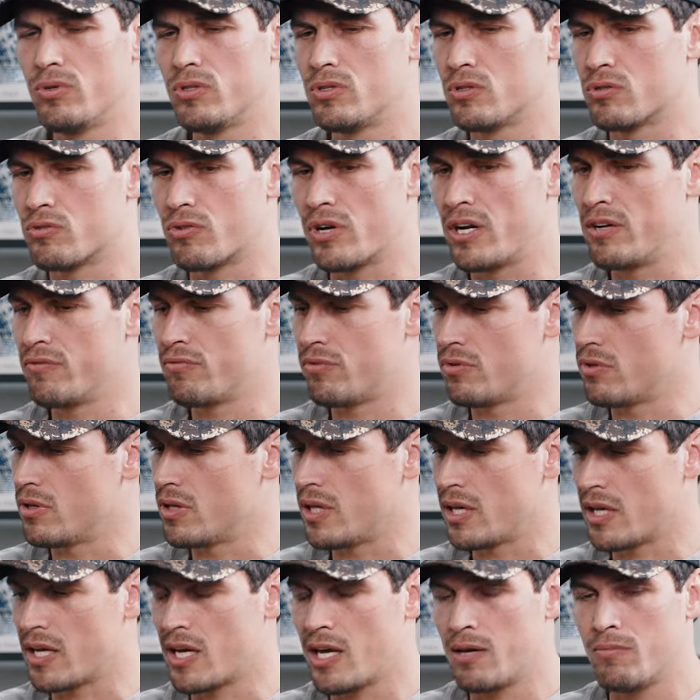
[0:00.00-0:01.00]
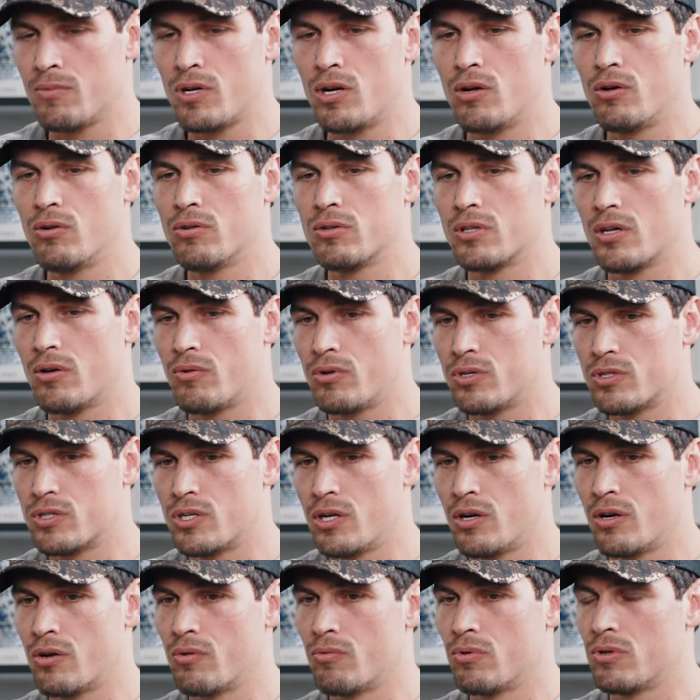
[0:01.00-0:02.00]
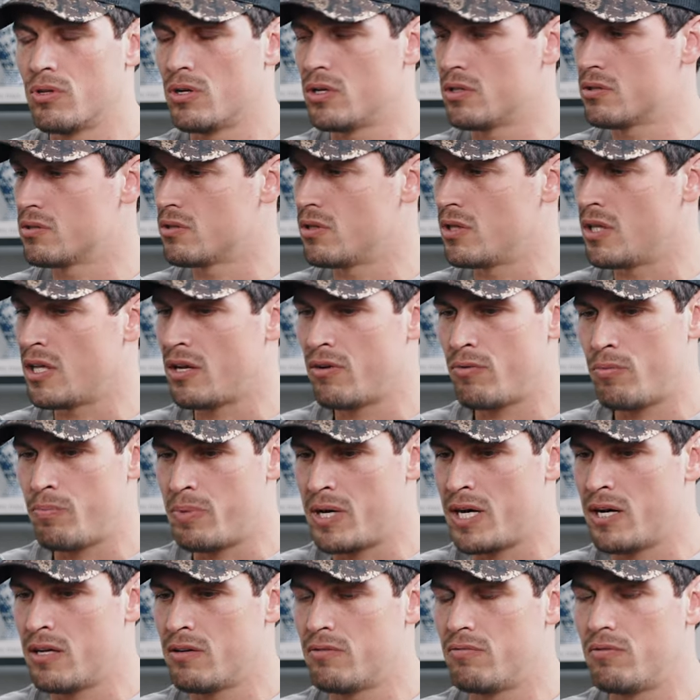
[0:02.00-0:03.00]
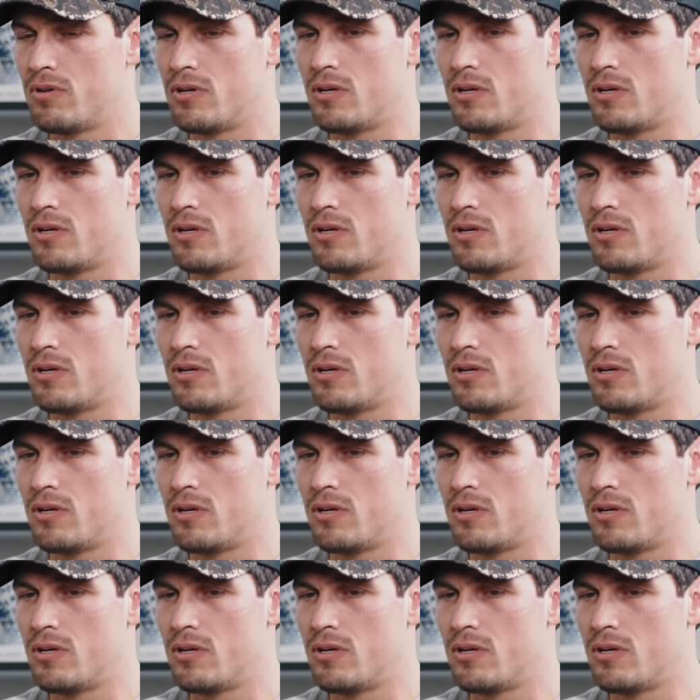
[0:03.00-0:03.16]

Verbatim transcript: We're just grateful that they came along, they were sharing it with us, and they were part of